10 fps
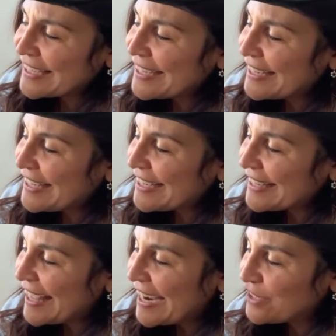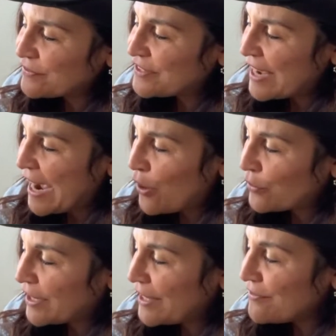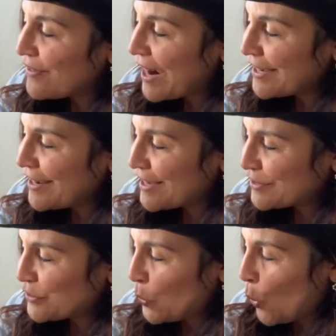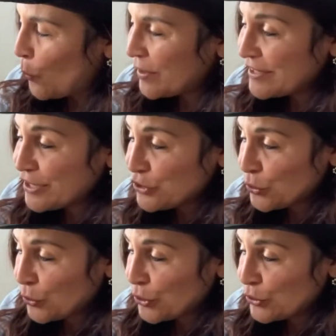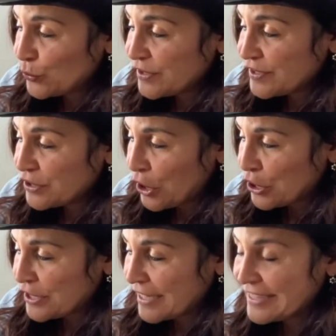clean light of dawn invited us to open the door to start